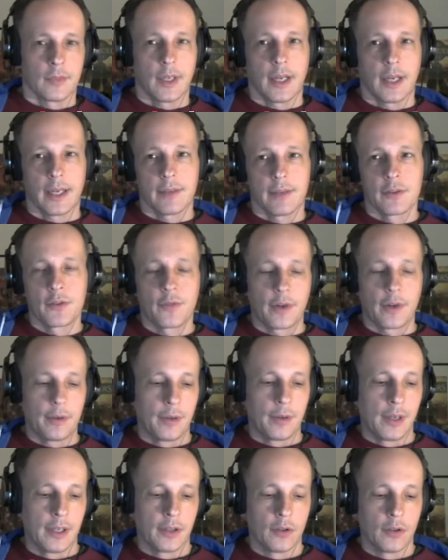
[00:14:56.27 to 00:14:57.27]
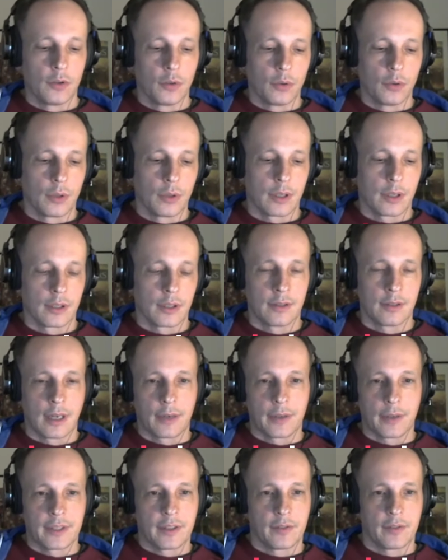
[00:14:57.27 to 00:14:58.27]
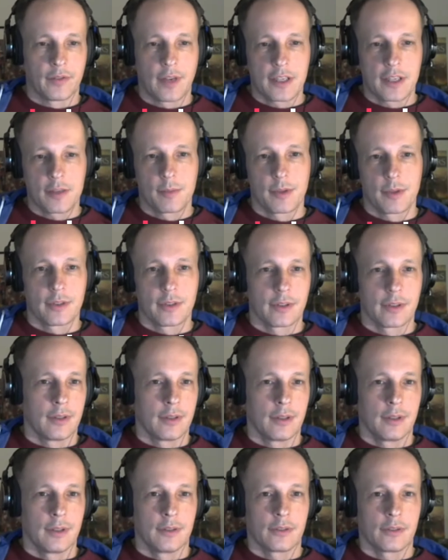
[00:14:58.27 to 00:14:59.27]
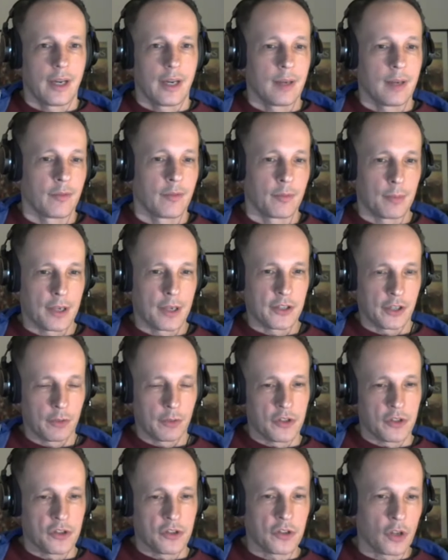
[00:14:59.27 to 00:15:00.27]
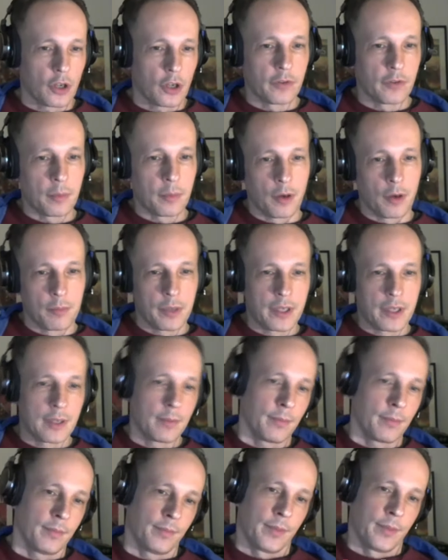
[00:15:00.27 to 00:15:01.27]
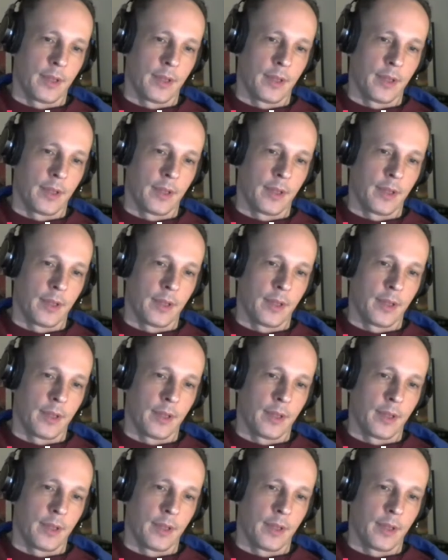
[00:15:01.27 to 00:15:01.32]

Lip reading: There was very little direct investment. Triumph basically was a startup company.